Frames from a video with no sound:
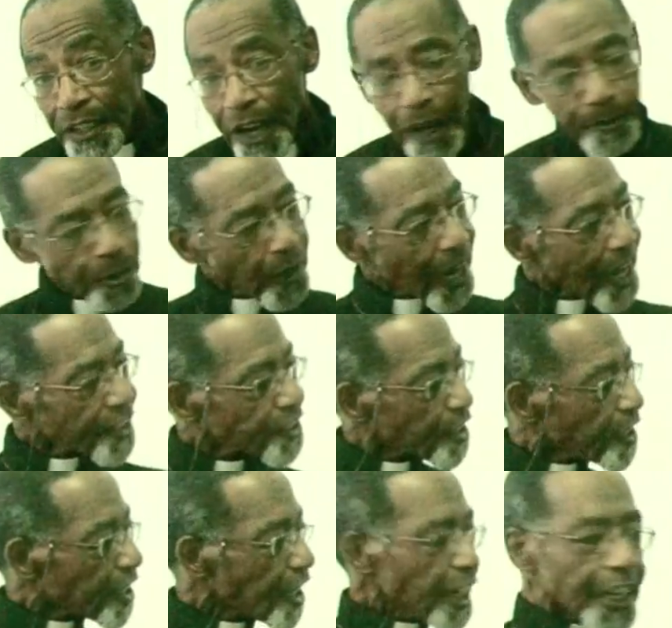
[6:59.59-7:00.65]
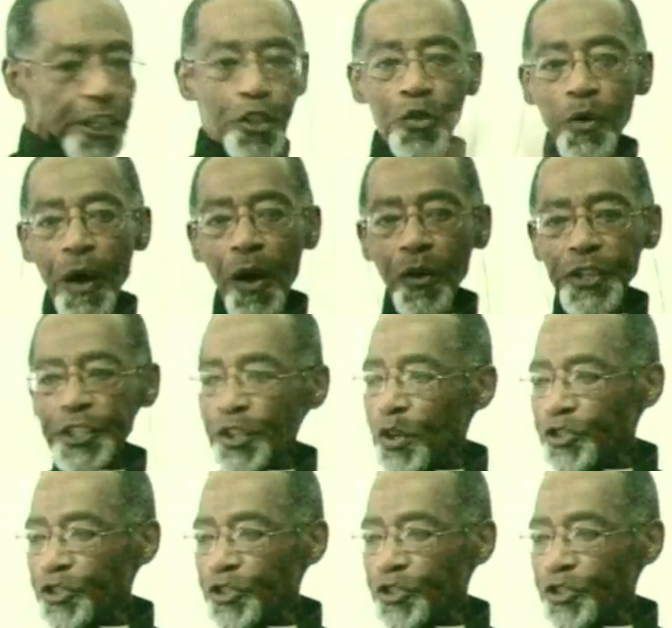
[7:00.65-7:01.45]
I'm going to ask it again, who owns this?